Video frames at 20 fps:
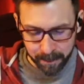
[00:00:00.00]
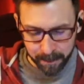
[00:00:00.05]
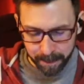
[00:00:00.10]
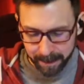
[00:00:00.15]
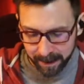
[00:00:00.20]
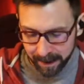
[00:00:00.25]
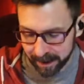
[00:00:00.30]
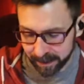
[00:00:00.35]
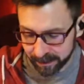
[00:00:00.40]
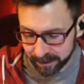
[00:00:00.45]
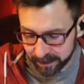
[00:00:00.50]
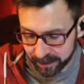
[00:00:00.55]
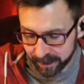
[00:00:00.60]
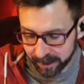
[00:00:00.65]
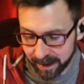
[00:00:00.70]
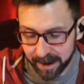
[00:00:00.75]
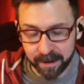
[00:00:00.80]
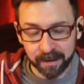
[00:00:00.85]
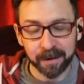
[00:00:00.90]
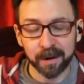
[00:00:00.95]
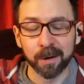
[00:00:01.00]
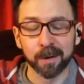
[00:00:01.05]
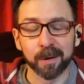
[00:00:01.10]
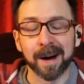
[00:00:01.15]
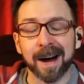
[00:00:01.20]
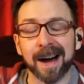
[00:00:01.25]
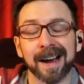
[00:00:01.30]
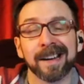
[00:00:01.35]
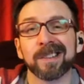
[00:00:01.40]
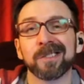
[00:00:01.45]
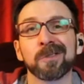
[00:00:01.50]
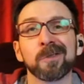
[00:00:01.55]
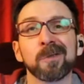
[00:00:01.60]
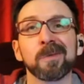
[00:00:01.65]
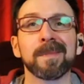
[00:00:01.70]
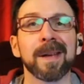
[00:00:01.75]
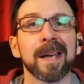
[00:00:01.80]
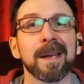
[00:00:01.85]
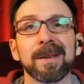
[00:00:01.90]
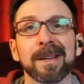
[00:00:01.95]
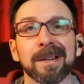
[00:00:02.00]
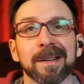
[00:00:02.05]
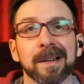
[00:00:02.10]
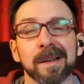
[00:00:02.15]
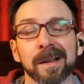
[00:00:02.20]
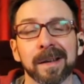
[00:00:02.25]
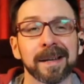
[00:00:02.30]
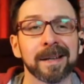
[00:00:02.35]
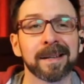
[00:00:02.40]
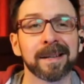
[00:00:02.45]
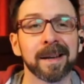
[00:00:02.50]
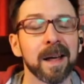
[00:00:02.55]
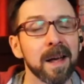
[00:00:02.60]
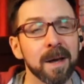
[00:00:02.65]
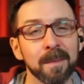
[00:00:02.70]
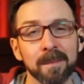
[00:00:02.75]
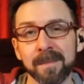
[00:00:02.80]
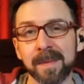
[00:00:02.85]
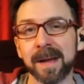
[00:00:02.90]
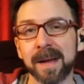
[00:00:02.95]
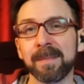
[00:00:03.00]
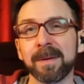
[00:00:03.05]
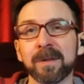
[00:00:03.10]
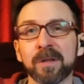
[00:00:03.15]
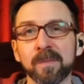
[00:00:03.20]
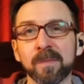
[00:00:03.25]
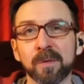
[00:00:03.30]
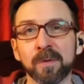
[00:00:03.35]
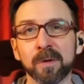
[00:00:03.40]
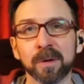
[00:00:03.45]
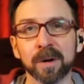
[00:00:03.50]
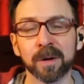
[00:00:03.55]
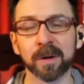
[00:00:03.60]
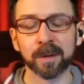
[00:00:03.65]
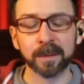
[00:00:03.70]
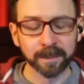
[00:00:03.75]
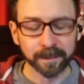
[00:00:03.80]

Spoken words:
And it's like, I don't know. I assume maybe tonight, maybe tomorrow.